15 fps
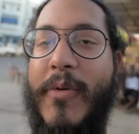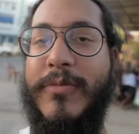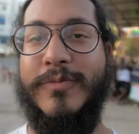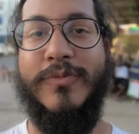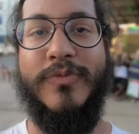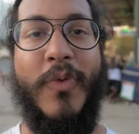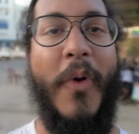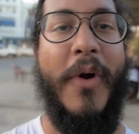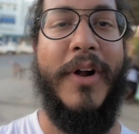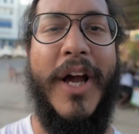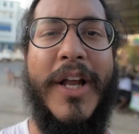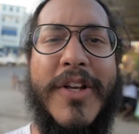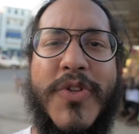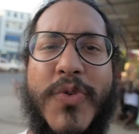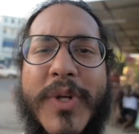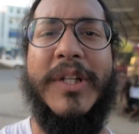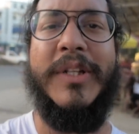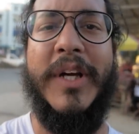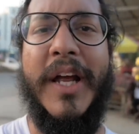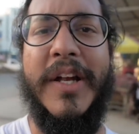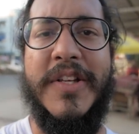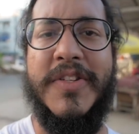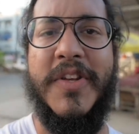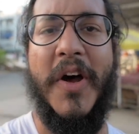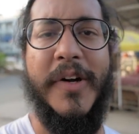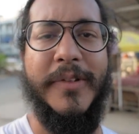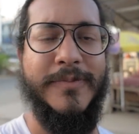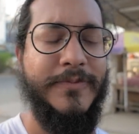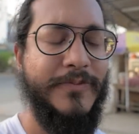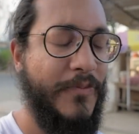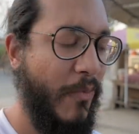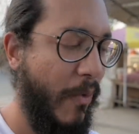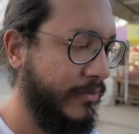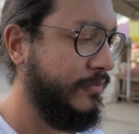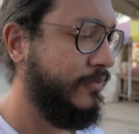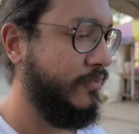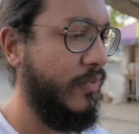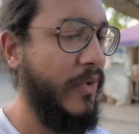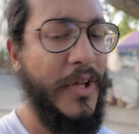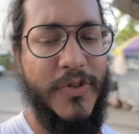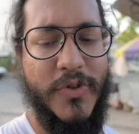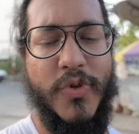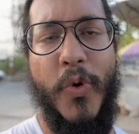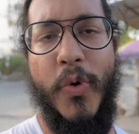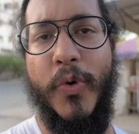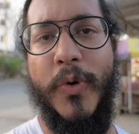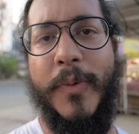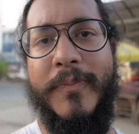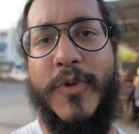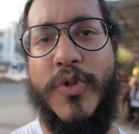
Mm, kind of sweet, kind of sour. That's so good.